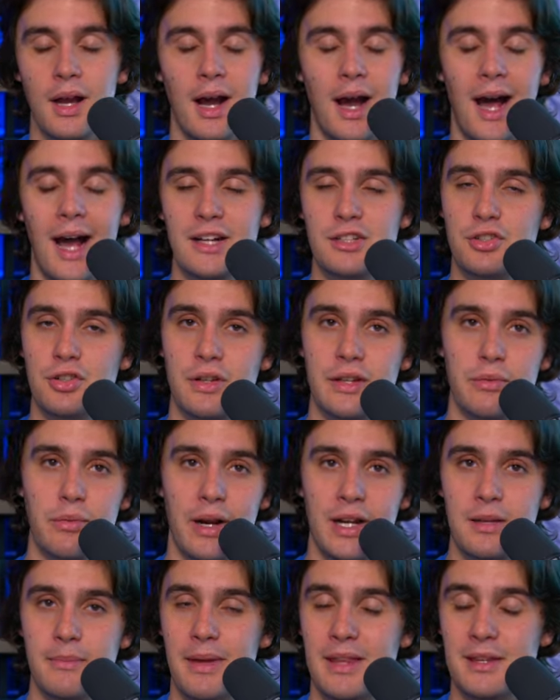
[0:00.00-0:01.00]
I truly
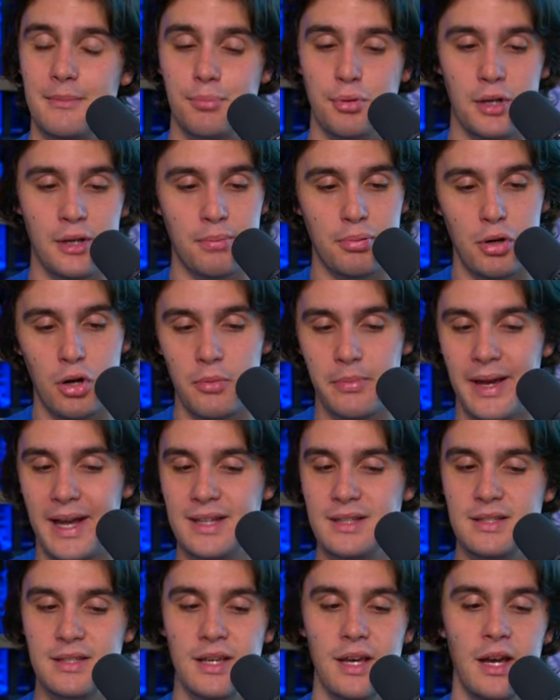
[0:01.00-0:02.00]
recommend the
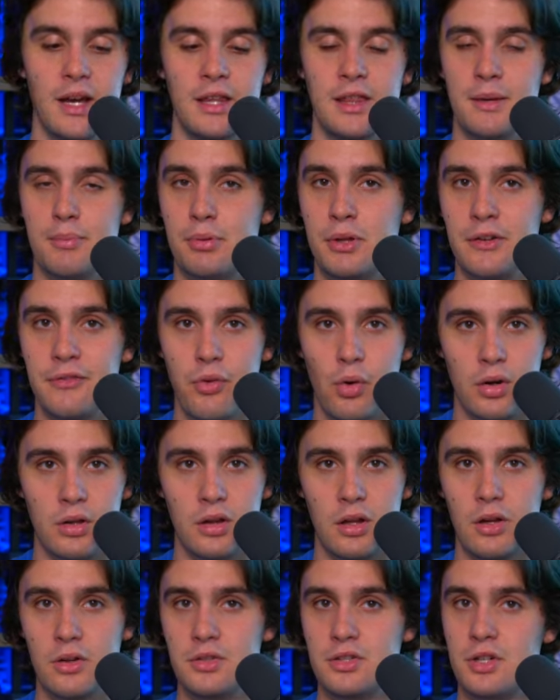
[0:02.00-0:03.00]
pre-probates, the
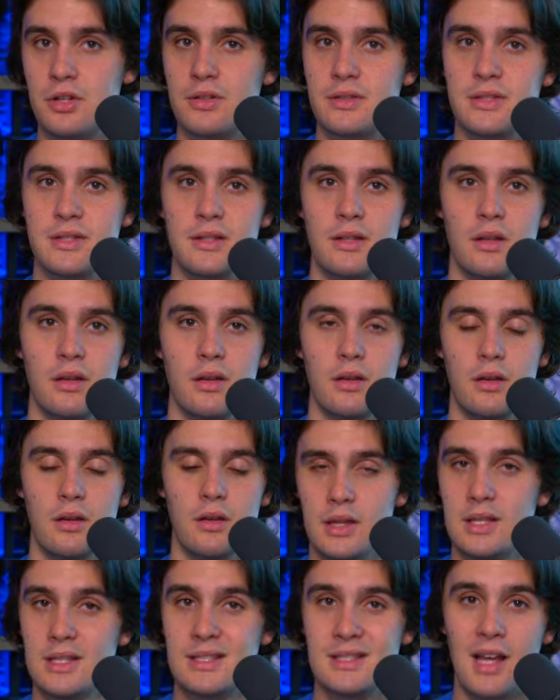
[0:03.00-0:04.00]
pre-foreclosures,
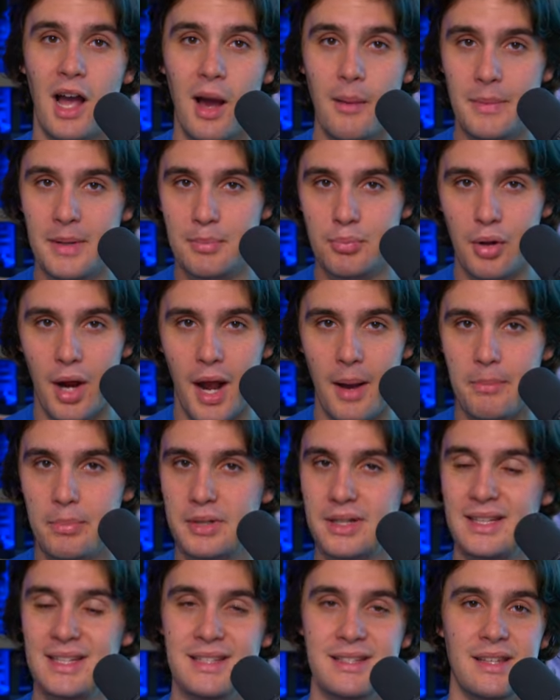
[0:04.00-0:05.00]
the zombie
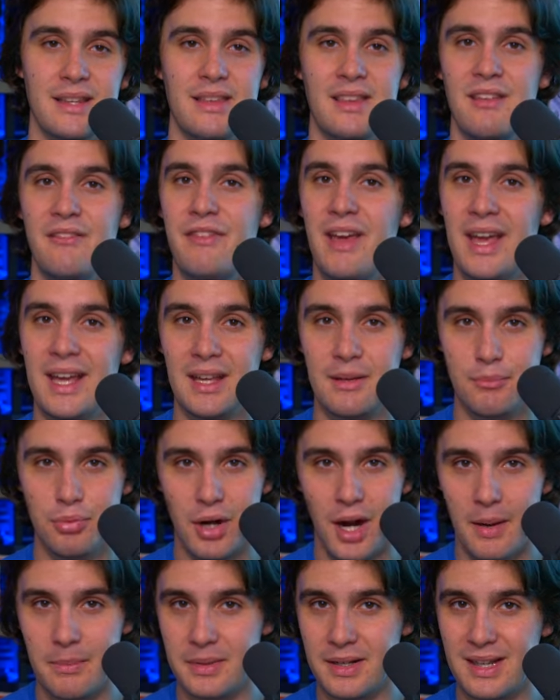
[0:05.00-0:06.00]
properties, the vacant
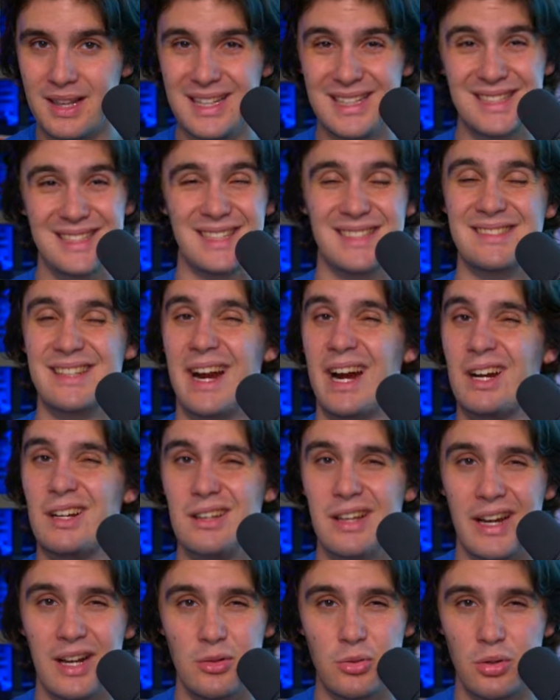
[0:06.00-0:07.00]
property list, the
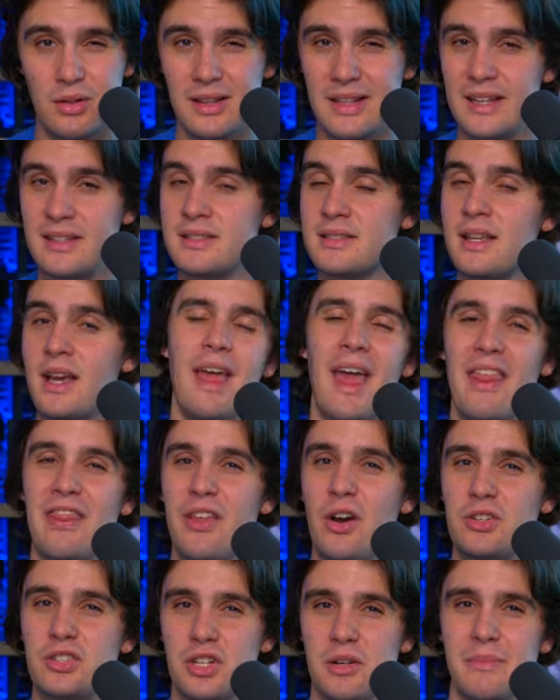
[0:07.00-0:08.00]
tired landlord list, and
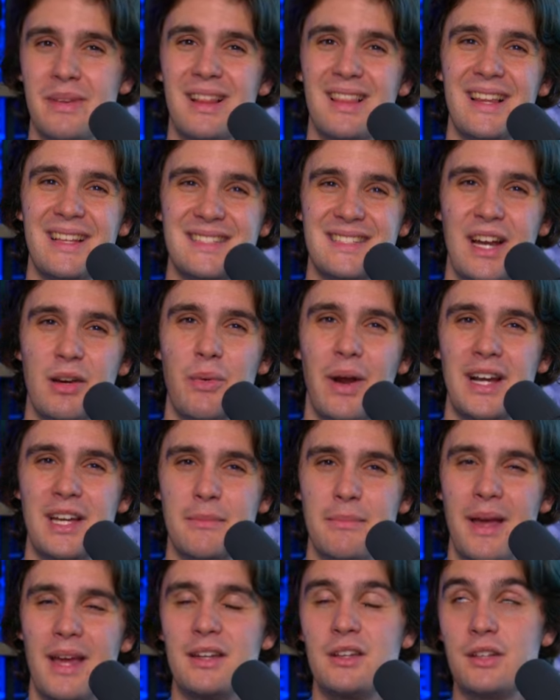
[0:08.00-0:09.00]
those are going to be the lists I
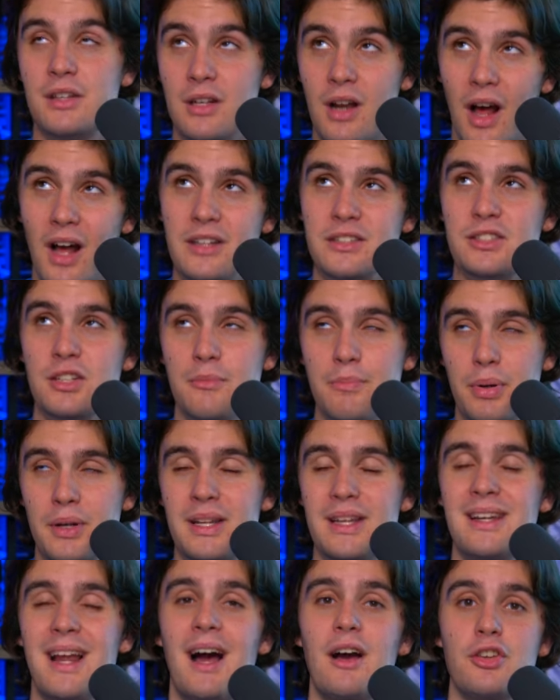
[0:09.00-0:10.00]
recommend. You can also put
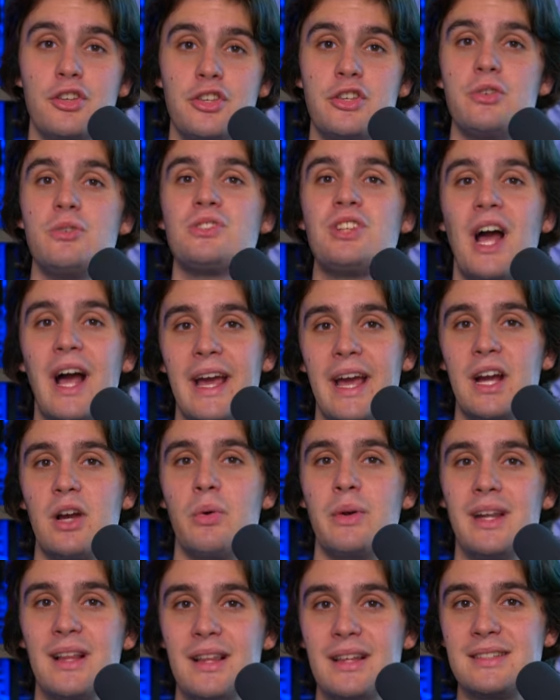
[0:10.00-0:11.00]
in a huge high
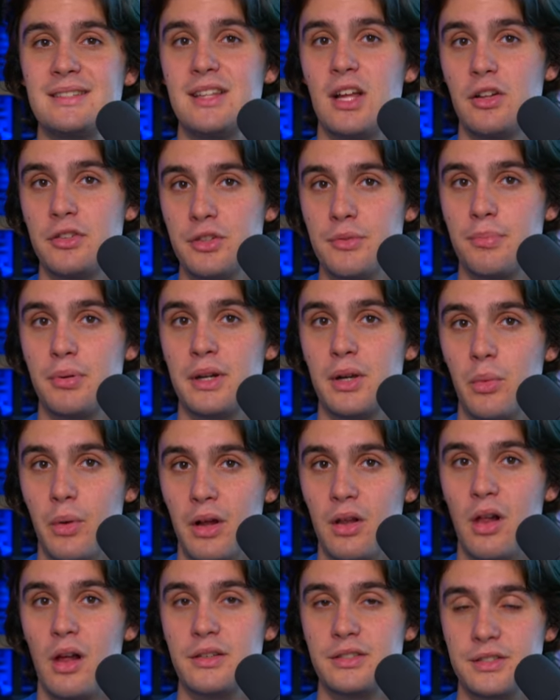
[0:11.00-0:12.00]
equity list that'll do pretty
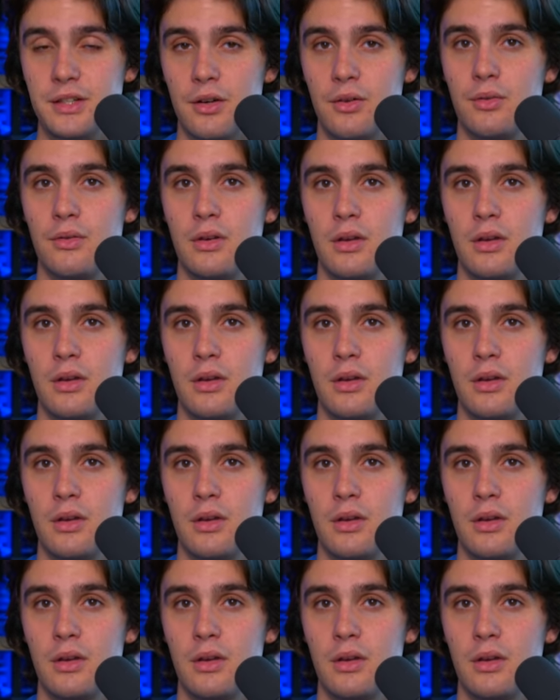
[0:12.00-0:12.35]
well also.